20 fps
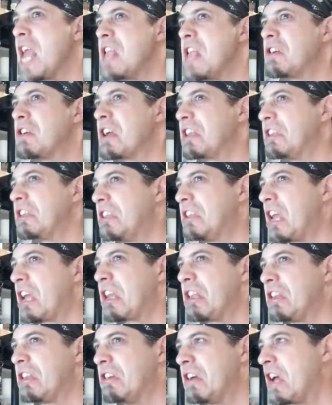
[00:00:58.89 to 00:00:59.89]
You'll get sick
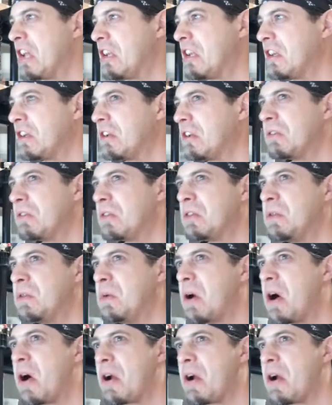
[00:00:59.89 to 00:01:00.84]
and you'll have to go to our